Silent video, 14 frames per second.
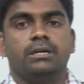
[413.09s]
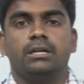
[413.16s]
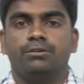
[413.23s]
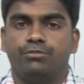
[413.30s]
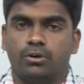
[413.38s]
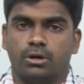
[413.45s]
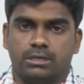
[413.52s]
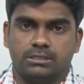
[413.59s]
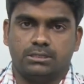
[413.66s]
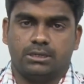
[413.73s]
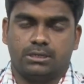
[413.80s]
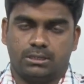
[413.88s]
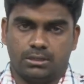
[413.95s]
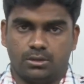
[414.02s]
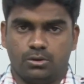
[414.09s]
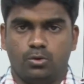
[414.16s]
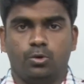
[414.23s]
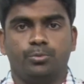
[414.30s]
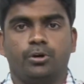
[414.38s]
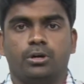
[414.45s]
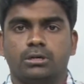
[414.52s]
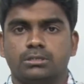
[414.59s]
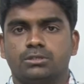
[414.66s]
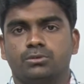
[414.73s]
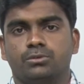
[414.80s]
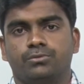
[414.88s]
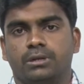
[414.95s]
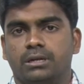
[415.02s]
default constructor. Hope you
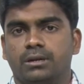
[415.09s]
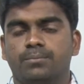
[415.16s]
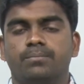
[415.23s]
understood well.